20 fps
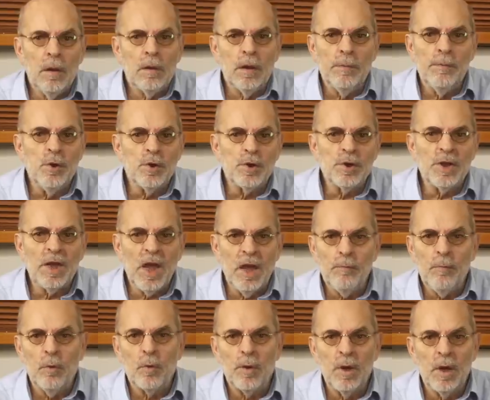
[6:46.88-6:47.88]
The music
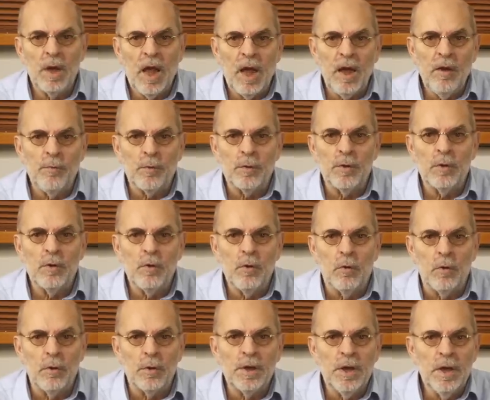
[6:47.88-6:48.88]
came more alive on the
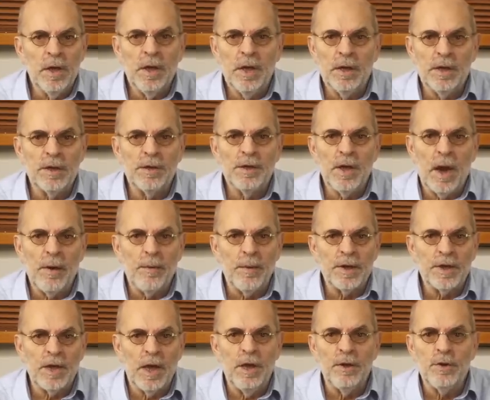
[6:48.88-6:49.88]
Chord in a
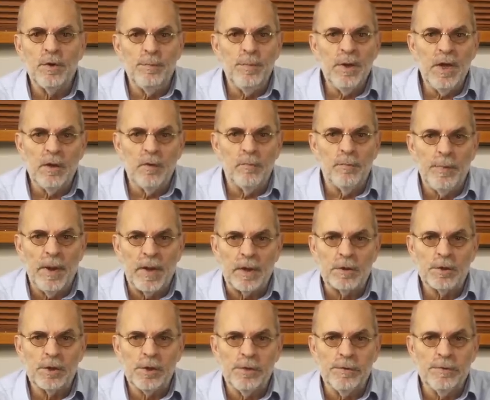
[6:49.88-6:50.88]
direct A to B
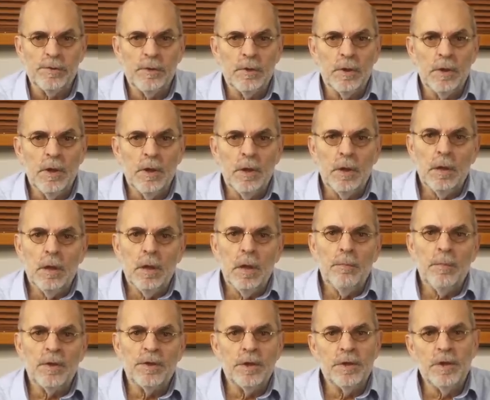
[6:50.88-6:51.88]
comparison.
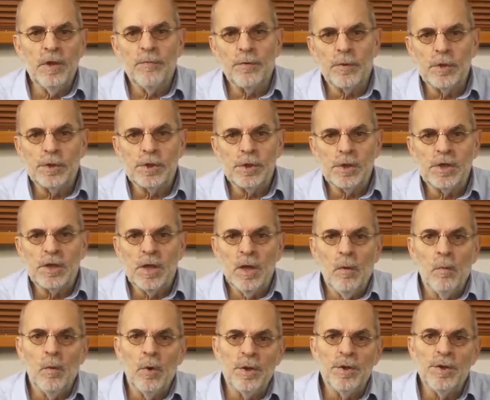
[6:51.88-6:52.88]
But the differences
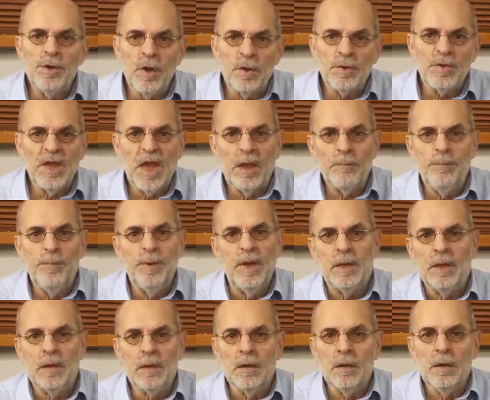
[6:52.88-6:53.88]
were not that
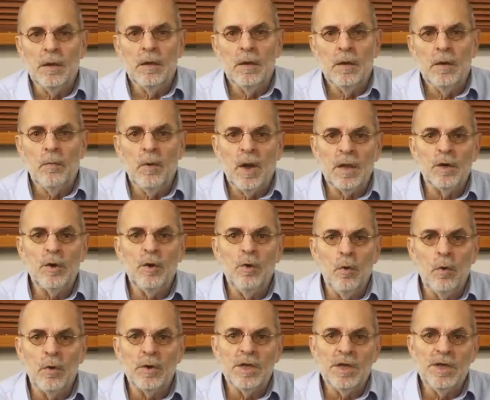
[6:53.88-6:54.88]
big, while the
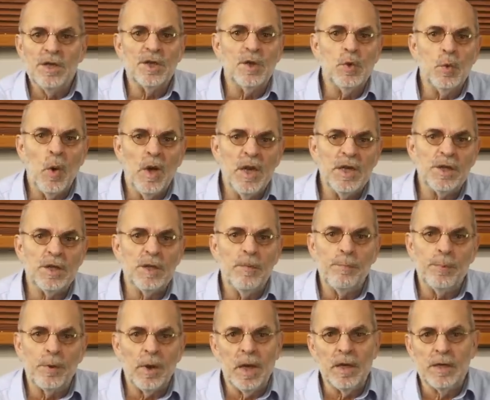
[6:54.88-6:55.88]
Chord is twice the
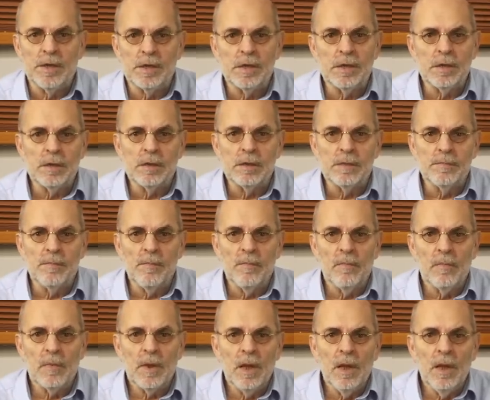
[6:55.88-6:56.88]
price.
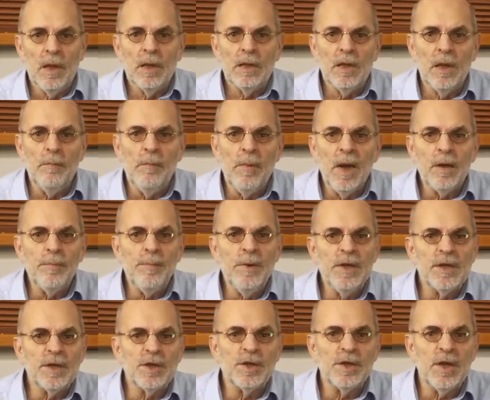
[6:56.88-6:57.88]
There might
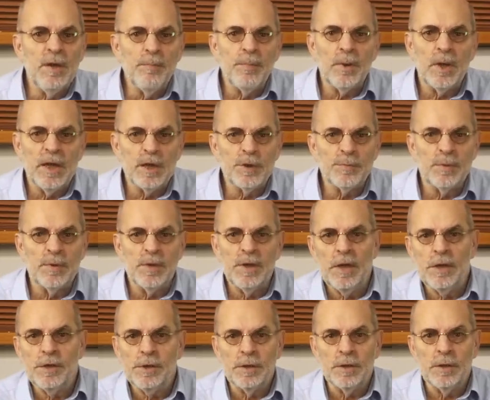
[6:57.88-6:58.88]
be a simple
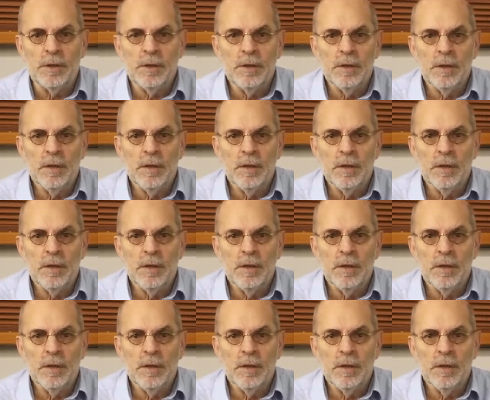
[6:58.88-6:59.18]
explanation.